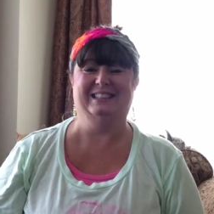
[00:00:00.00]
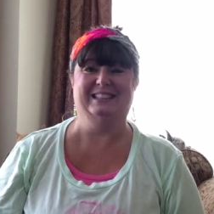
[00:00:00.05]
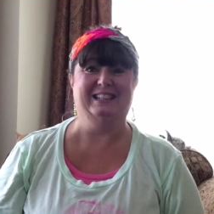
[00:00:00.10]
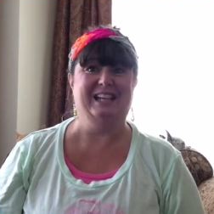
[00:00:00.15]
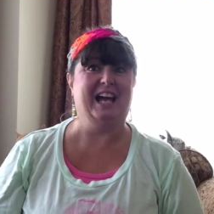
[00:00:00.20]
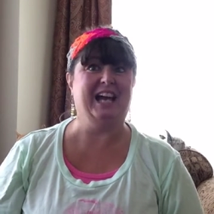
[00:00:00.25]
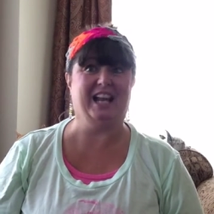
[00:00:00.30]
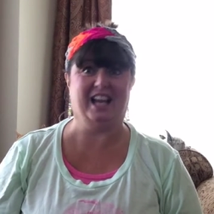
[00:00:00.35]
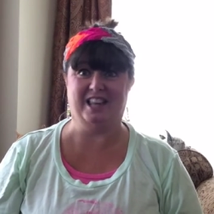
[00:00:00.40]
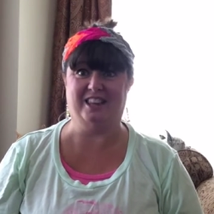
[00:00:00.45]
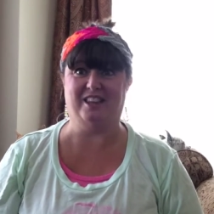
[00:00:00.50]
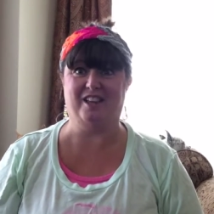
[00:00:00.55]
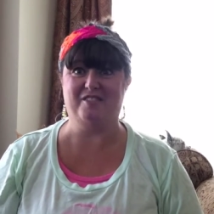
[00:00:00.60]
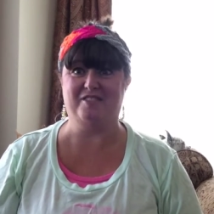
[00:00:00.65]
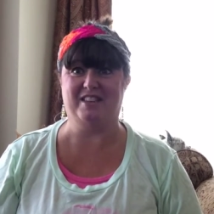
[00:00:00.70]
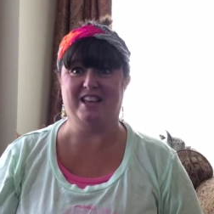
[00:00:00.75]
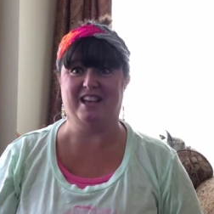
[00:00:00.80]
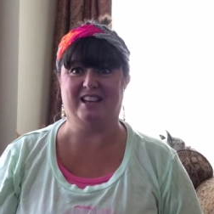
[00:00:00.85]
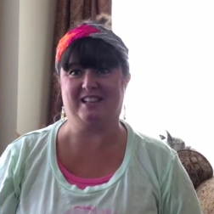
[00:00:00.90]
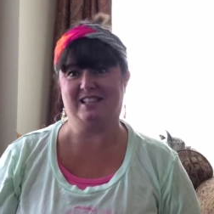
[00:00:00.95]
And I love
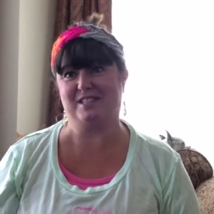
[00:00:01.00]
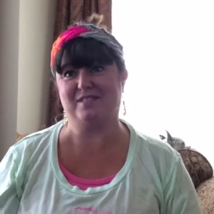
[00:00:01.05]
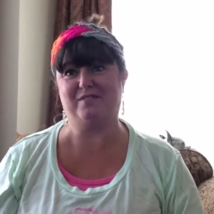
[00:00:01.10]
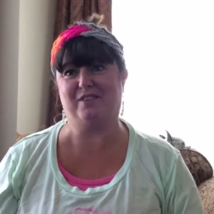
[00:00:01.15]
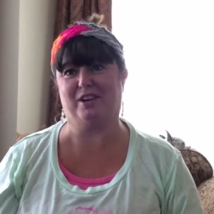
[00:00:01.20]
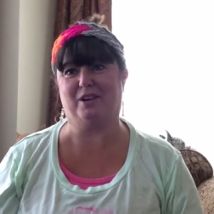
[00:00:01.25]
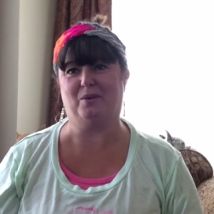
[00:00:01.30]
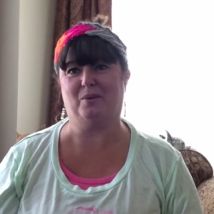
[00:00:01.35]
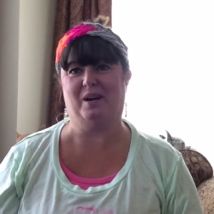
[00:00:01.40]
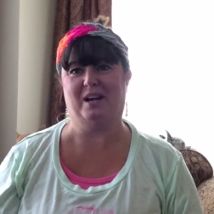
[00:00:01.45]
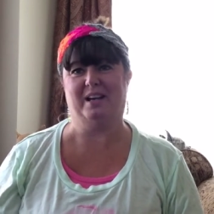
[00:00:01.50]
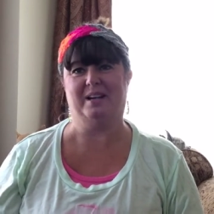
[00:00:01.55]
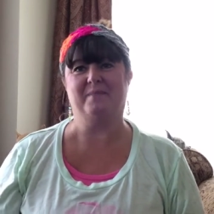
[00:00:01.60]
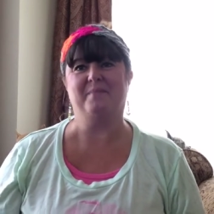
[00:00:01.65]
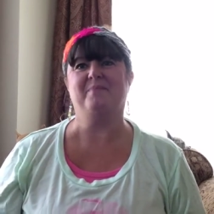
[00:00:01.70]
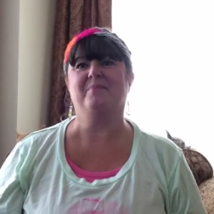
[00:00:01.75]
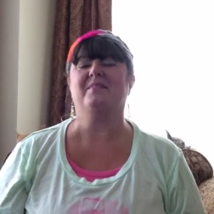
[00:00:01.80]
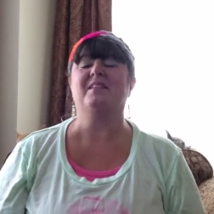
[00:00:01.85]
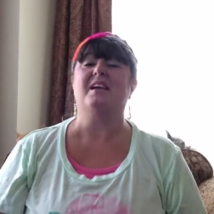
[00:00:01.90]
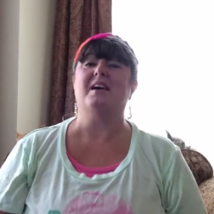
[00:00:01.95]
that because it's very quiet.
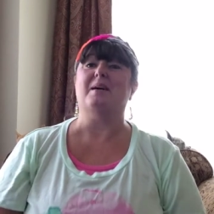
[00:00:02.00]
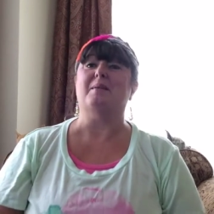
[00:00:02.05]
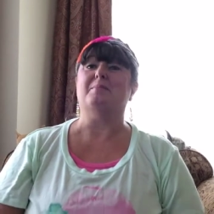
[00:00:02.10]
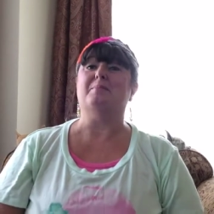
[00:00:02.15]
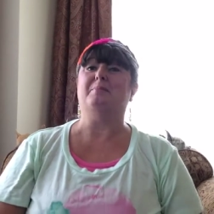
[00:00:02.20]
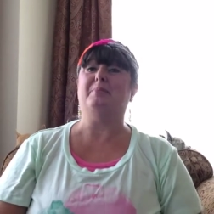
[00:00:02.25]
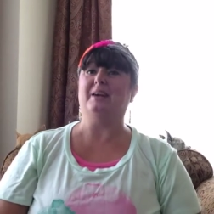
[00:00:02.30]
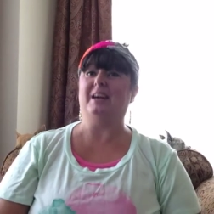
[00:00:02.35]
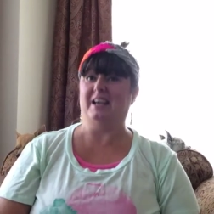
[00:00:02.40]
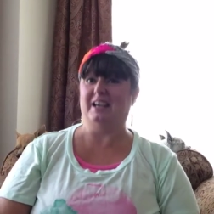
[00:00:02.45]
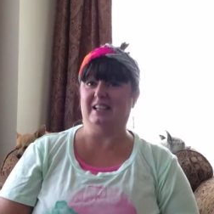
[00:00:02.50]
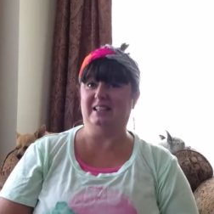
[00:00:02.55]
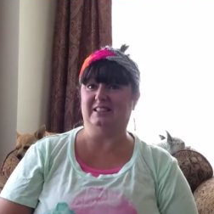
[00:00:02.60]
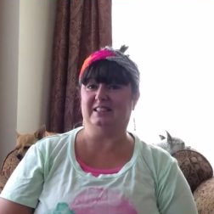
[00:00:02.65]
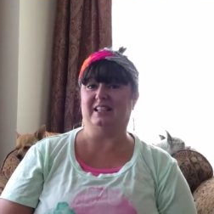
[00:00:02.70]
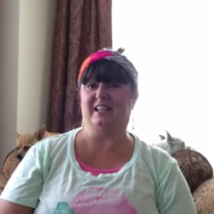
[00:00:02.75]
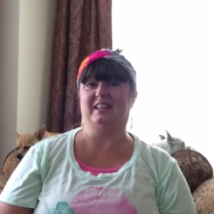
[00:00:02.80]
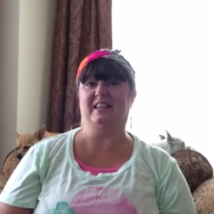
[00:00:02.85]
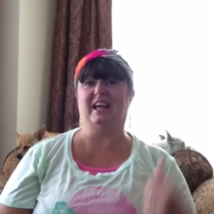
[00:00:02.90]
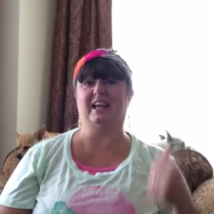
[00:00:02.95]

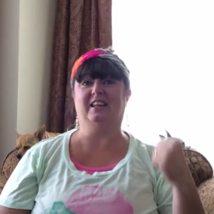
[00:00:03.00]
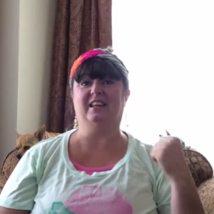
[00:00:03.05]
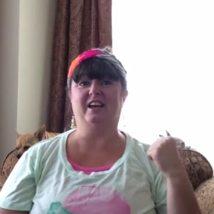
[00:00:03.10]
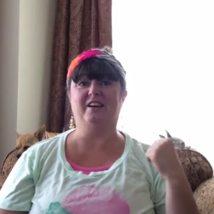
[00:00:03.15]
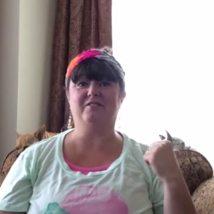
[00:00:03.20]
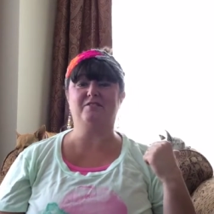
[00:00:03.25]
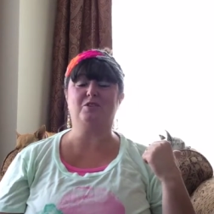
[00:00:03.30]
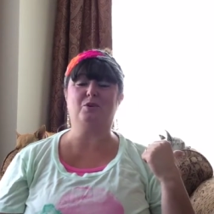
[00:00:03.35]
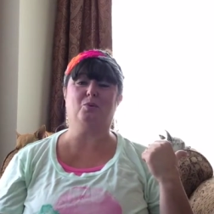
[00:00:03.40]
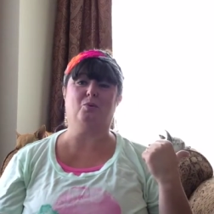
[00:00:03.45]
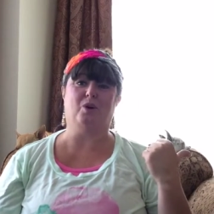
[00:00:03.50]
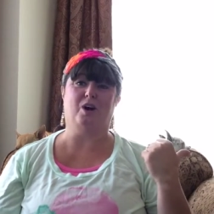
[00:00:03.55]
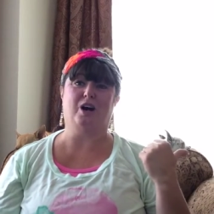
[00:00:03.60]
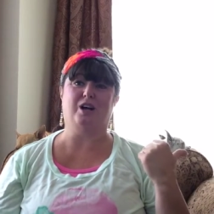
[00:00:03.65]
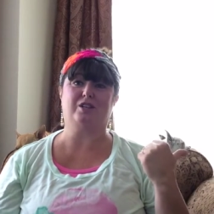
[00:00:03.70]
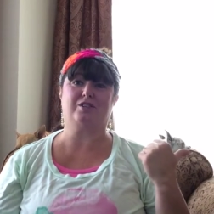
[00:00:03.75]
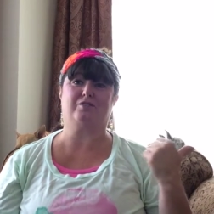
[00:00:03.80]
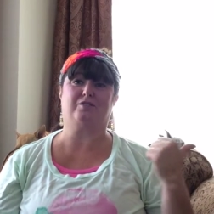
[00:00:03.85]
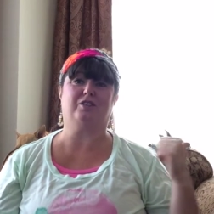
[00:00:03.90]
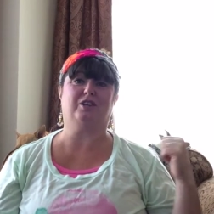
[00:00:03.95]
But they love to
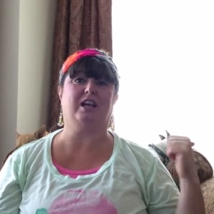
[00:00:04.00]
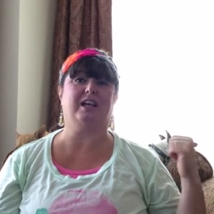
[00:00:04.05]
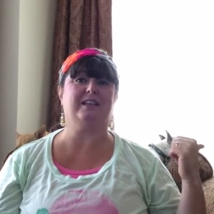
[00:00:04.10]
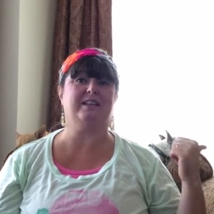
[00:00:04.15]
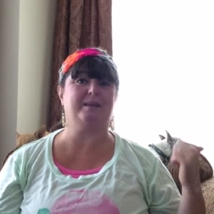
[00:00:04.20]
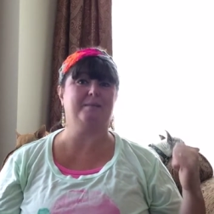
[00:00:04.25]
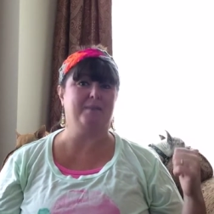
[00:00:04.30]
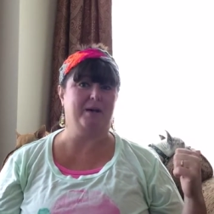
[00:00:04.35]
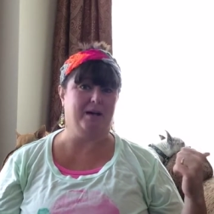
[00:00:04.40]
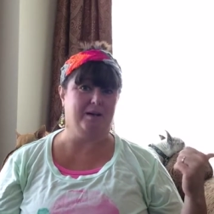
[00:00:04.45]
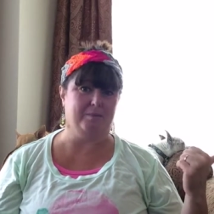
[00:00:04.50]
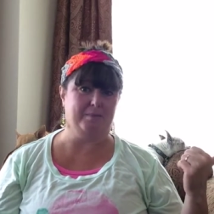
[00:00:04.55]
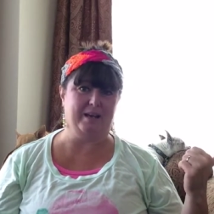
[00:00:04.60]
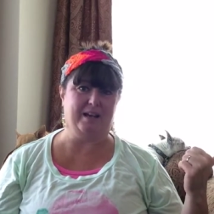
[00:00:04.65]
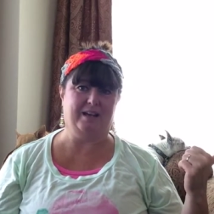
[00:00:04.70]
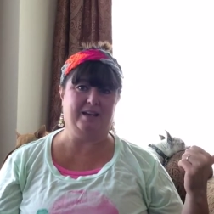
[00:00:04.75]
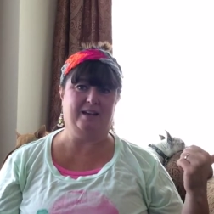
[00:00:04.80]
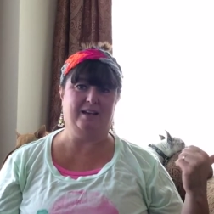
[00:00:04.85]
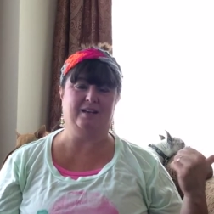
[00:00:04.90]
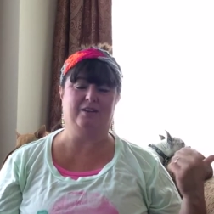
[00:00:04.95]
watch for like the
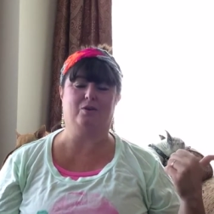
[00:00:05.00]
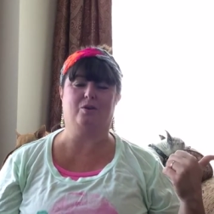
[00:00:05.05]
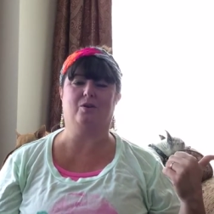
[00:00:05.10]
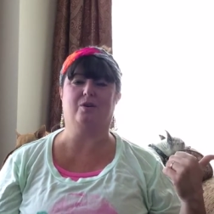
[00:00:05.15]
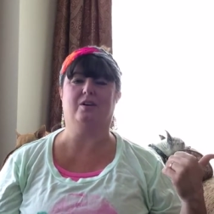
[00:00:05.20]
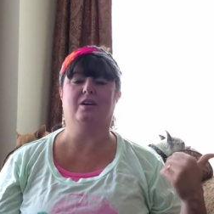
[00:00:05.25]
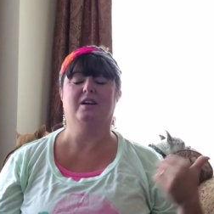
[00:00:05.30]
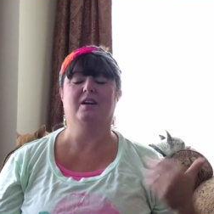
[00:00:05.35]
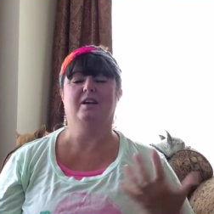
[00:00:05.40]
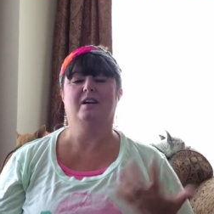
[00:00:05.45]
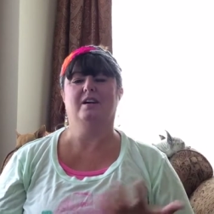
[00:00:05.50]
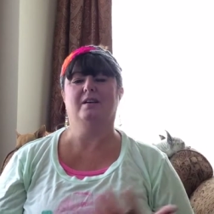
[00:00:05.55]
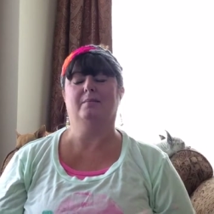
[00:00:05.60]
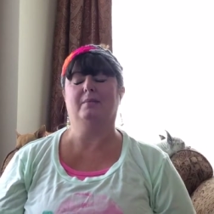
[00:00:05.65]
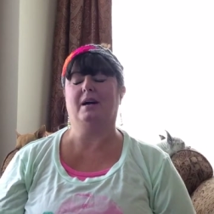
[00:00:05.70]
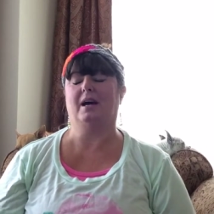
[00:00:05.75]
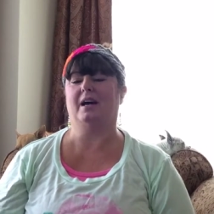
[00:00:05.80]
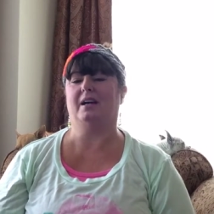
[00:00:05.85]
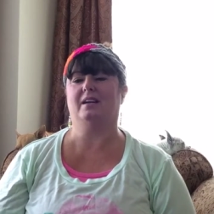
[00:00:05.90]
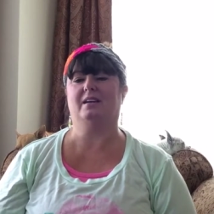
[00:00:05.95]
mailman or
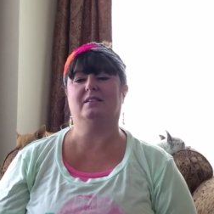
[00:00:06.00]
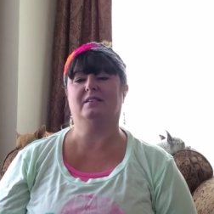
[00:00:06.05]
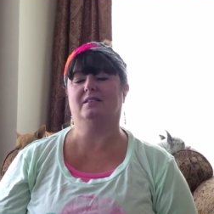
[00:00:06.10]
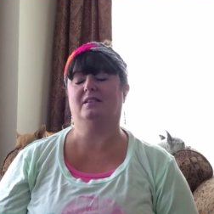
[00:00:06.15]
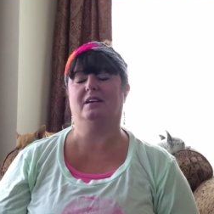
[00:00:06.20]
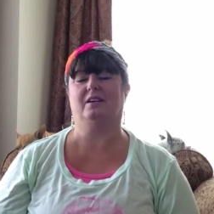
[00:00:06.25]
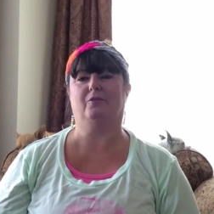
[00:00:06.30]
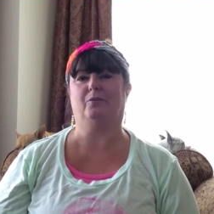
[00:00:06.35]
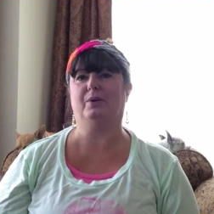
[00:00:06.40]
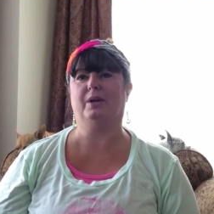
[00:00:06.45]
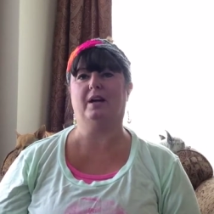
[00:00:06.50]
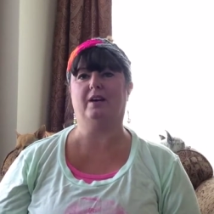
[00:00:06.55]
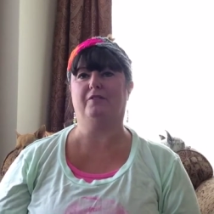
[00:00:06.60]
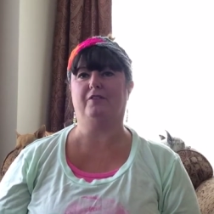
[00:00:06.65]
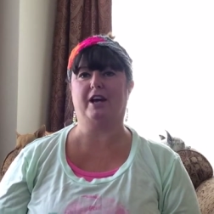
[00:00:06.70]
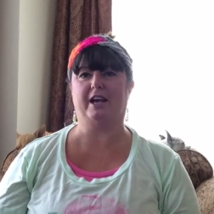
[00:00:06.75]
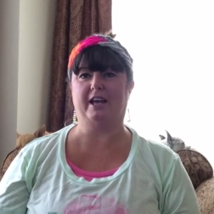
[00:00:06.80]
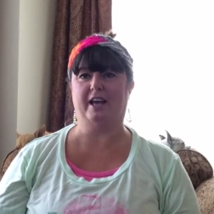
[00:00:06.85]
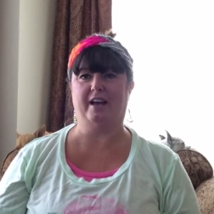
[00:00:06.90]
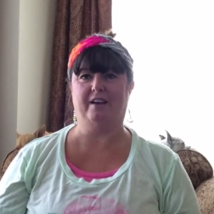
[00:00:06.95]
my if we if
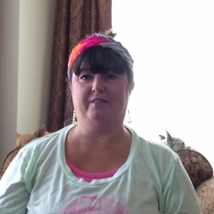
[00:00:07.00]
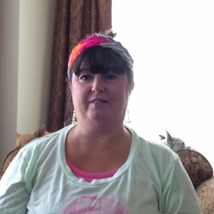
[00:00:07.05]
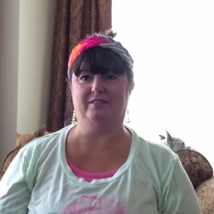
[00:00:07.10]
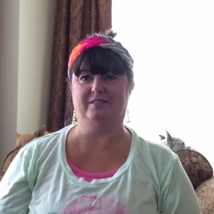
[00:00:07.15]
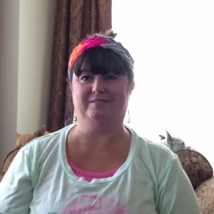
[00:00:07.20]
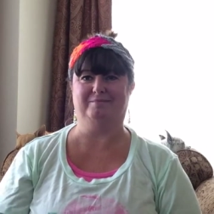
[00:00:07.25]
I have